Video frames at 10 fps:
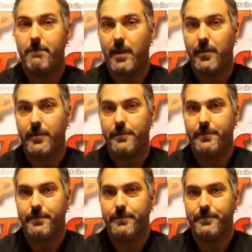pepper
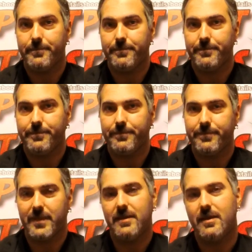
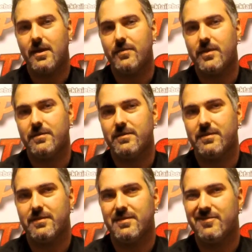and agave,
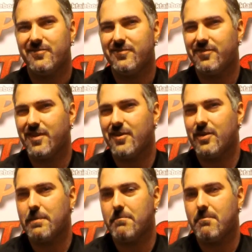
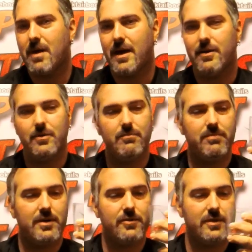very
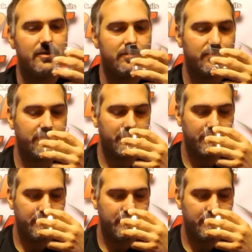mild buttery notes,